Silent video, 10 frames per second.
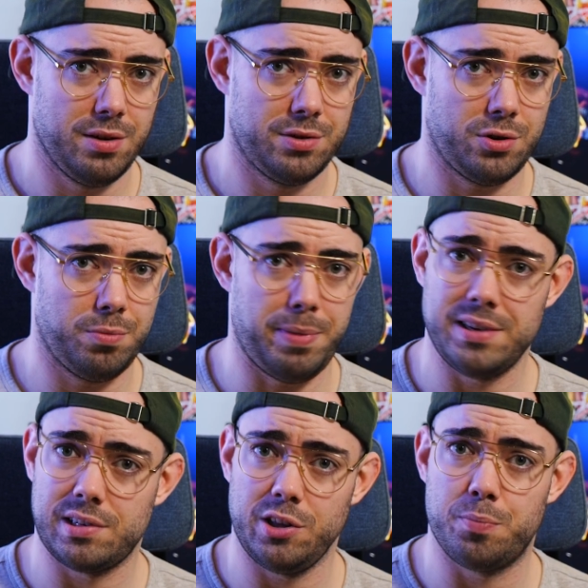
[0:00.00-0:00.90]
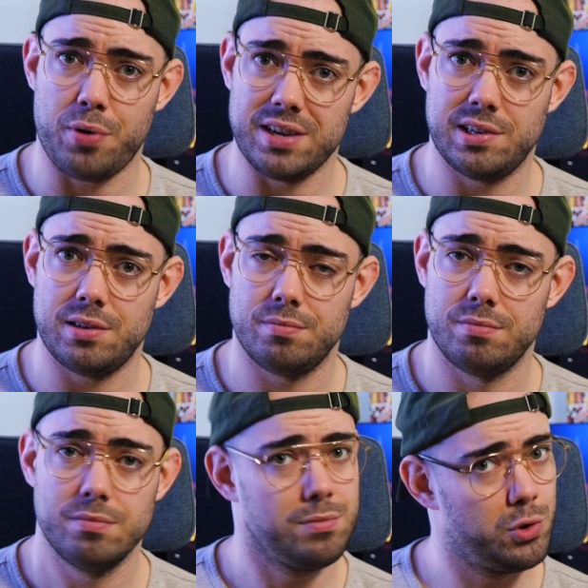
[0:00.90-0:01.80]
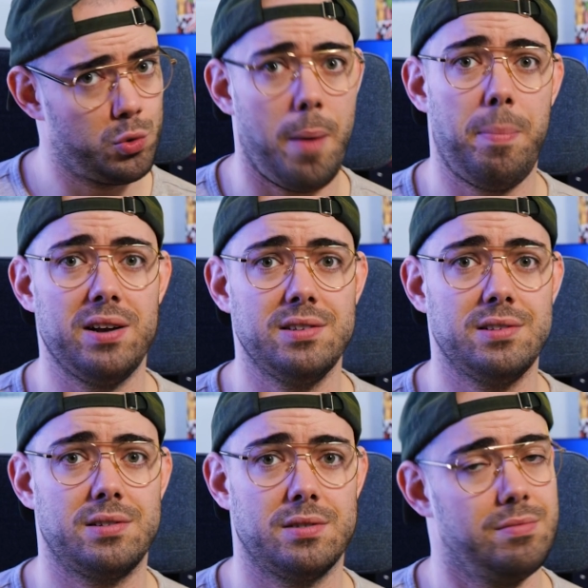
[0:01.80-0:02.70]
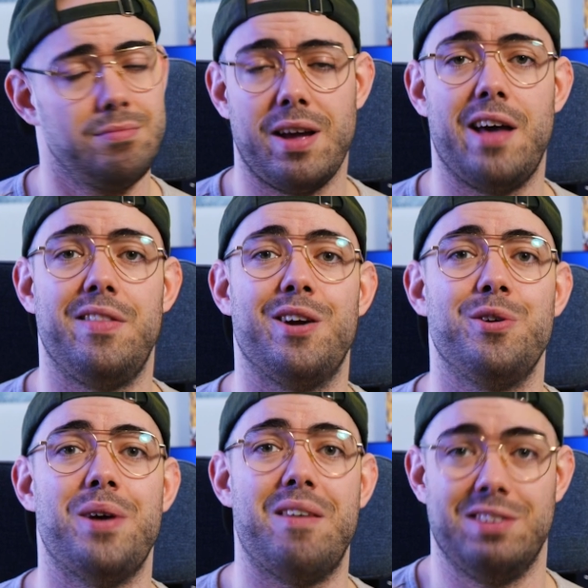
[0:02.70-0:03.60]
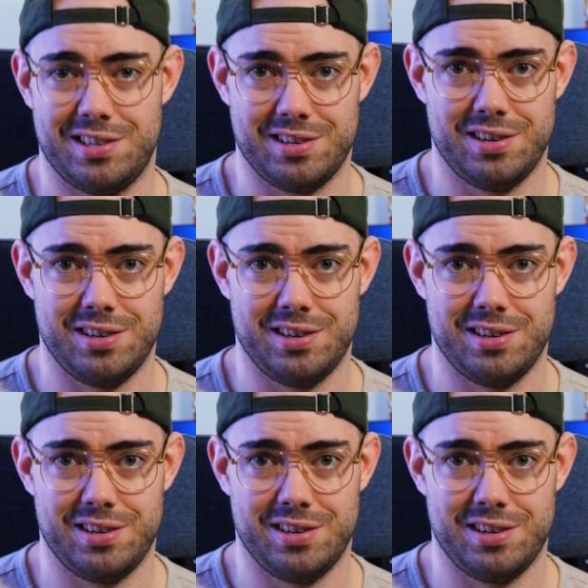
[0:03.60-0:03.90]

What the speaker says: So basically you press it, swap buttons, and there you have it.